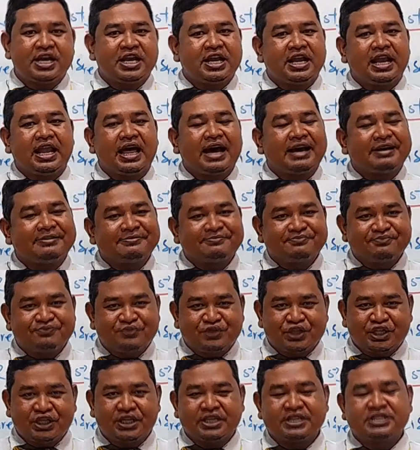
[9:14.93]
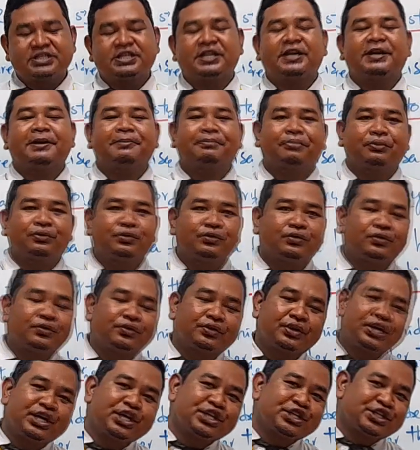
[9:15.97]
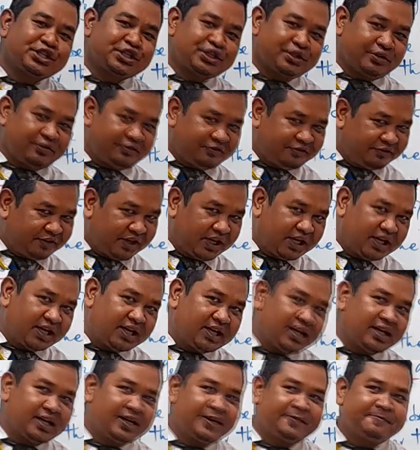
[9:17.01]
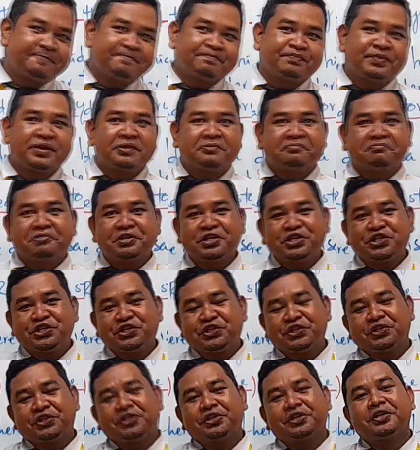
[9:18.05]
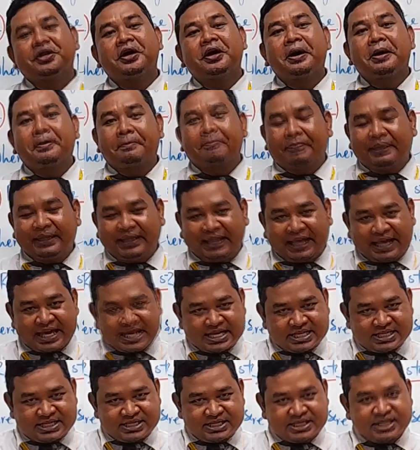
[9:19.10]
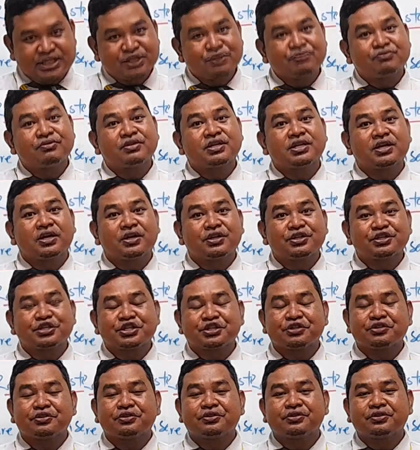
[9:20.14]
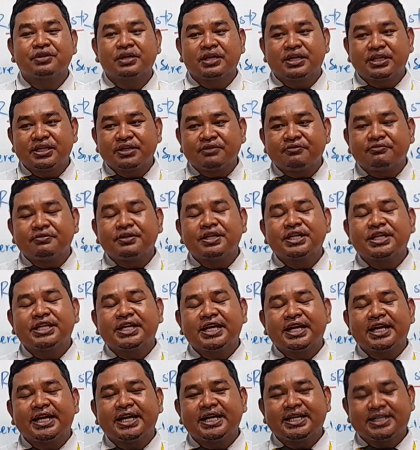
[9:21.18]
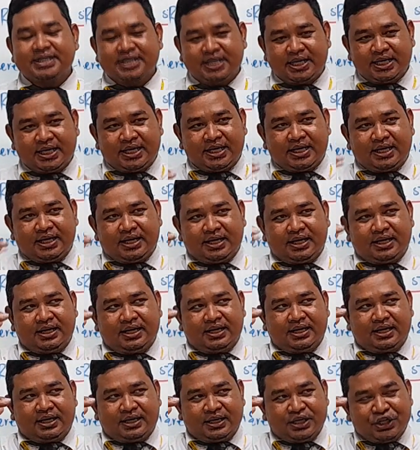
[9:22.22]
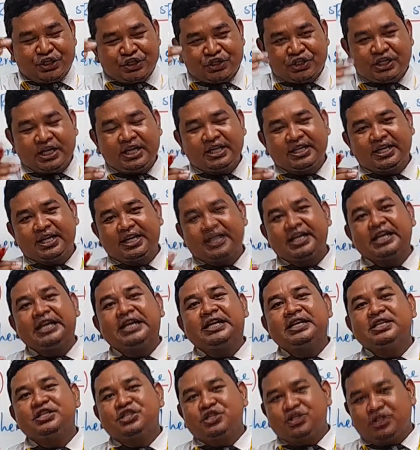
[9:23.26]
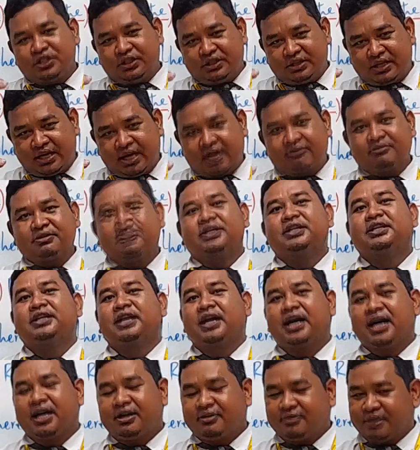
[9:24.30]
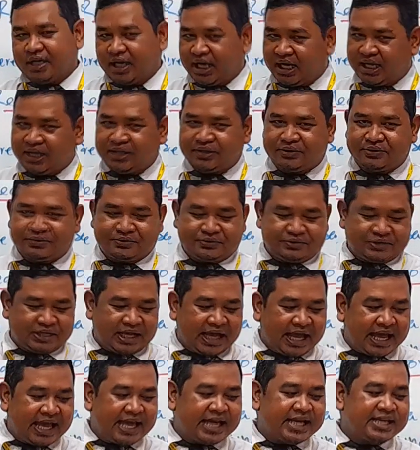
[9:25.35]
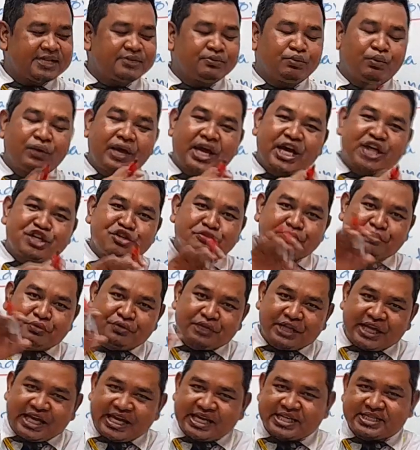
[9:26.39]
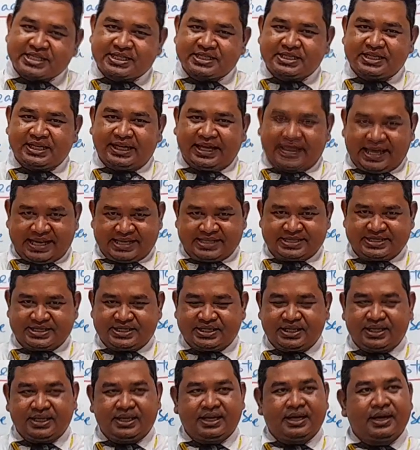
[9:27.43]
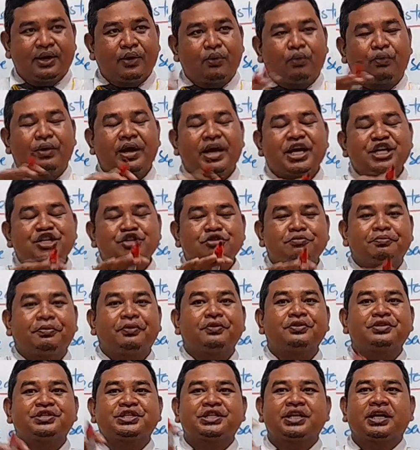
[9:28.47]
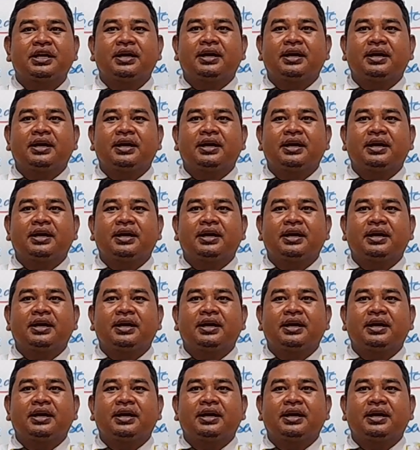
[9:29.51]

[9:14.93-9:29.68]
lamp, table, sofa, picture, plant. This one also the word that the thing that in our house, and where you put it in, where you put